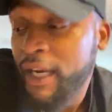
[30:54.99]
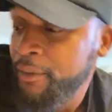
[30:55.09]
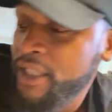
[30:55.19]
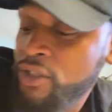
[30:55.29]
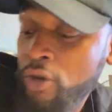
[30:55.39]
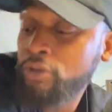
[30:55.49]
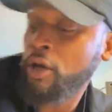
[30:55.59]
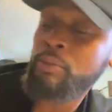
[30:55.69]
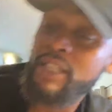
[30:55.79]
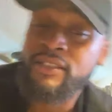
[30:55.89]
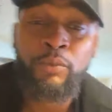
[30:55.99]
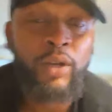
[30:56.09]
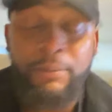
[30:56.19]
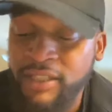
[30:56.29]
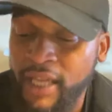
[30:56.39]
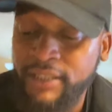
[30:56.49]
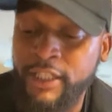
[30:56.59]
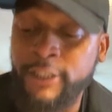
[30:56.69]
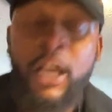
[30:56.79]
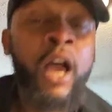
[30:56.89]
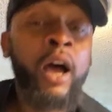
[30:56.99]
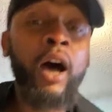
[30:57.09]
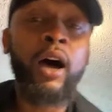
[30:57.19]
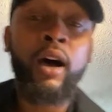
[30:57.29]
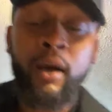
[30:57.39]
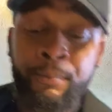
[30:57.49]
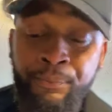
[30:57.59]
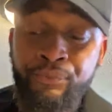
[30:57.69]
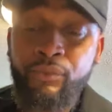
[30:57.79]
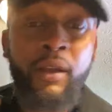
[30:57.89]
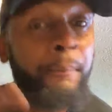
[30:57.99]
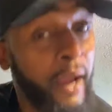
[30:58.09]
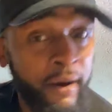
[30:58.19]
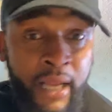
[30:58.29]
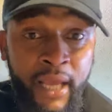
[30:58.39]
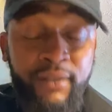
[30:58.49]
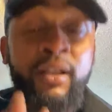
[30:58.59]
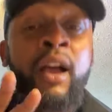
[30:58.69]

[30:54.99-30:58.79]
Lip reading: it, it's cool though, but listen, what I'm saying is this, marinades